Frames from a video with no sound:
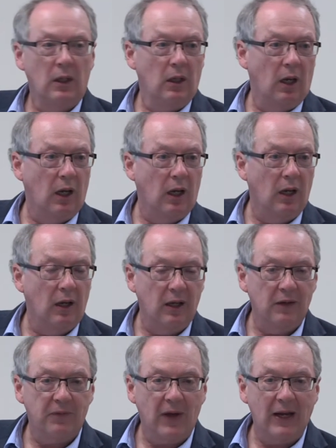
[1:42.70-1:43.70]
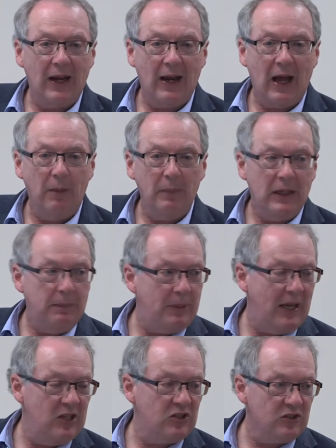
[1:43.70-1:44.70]
and find out how many
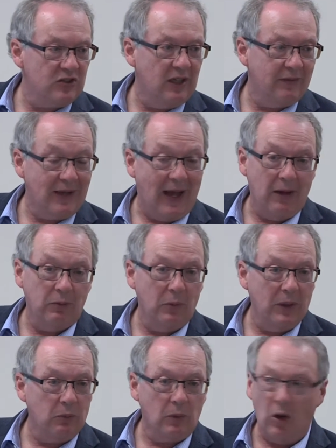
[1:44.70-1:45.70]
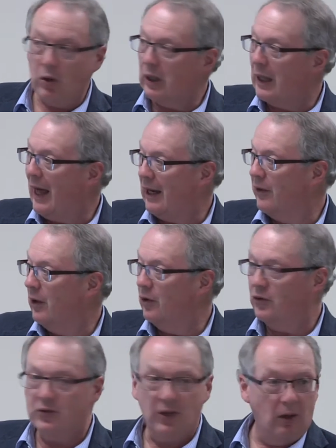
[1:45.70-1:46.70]
patients they've got. And we wrote a lot of
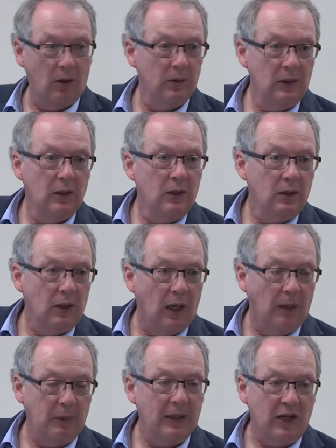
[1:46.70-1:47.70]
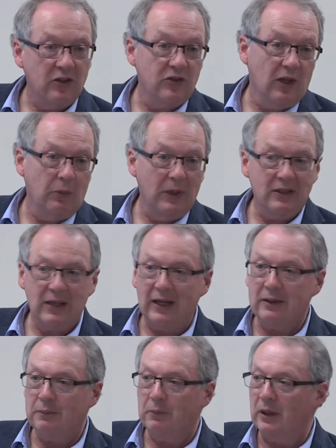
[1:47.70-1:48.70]
those. So, that is to say, we
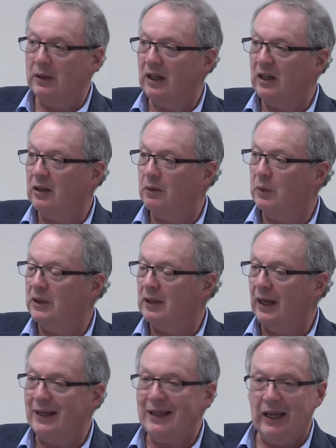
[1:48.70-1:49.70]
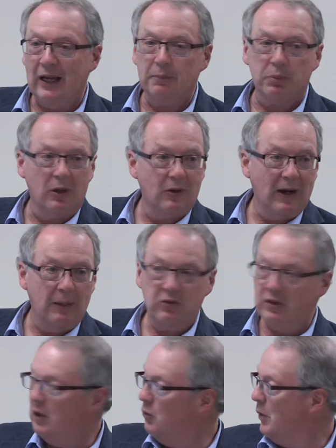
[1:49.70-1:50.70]
take canned programs
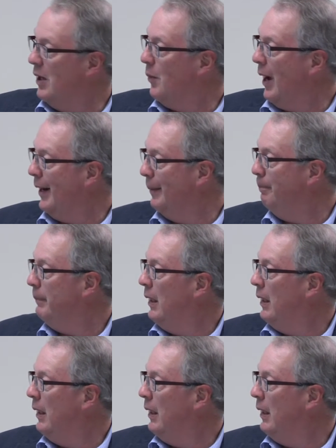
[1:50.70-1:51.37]
and then rewrite them.